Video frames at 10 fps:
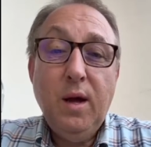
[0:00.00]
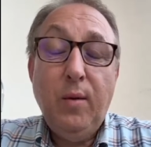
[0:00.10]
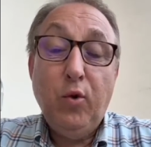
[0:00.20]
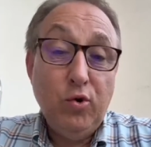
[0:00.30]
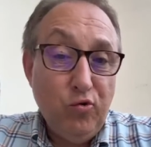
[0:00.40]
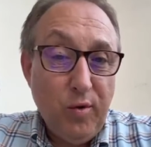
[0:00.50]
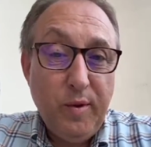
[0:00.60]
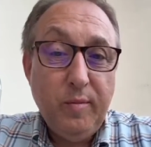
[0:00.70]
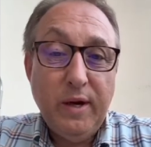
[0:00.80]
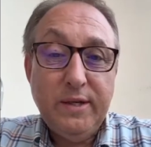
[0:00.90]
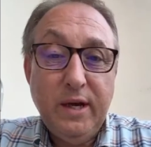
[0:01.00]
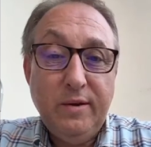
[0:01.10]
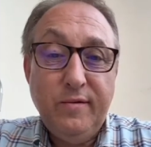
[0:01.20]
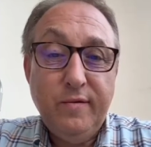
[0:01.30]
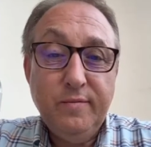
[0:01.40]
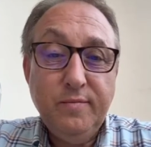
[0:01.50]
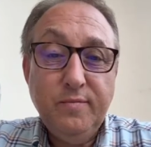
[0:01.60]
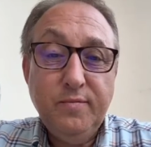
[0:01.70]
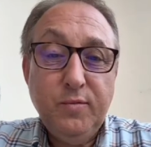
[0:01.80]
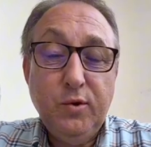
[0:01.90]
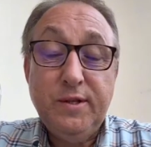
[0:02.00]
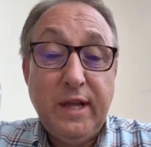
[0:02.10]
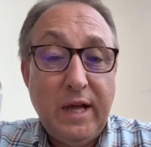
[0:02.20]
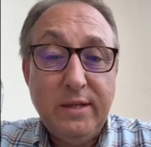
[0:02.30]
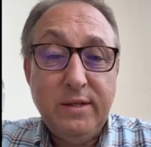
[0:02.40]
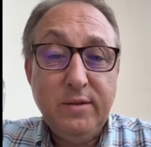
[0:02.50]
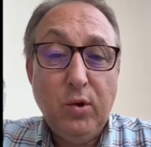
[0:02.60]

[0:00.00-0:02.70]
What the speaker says: I'm going to repeat myself. The stats,